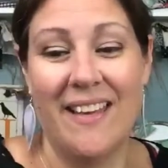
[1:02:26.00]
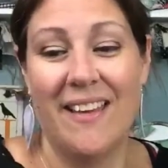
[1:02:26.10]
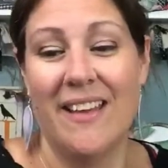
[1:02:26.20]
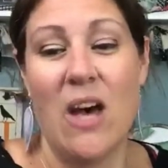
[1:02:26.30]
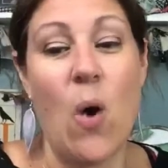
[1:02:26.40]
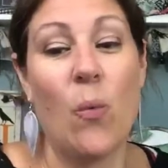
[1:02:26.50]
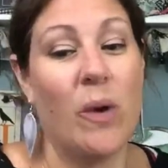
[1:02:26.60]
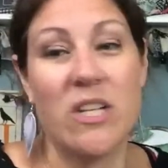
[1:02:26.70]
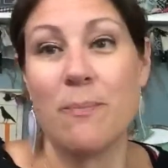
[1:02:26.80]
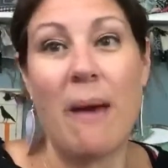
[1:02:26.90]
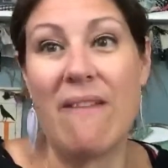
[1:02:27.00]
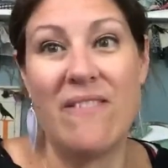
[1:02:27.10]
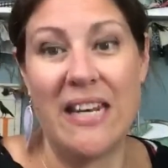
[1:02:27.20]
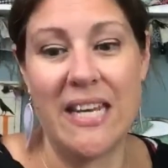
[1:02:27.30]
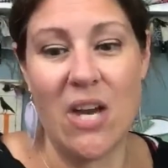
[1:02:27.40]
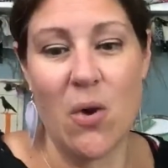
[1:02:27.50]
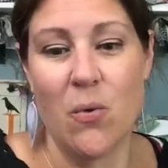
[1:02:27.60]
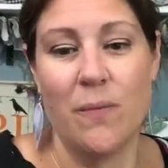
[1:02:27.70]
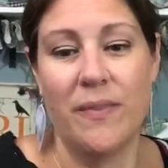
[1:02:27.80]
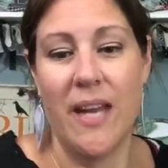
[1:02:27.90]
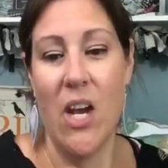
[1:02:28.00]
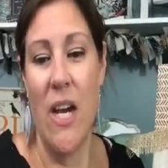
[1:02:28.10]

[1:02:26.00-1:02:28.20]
Where's my video? There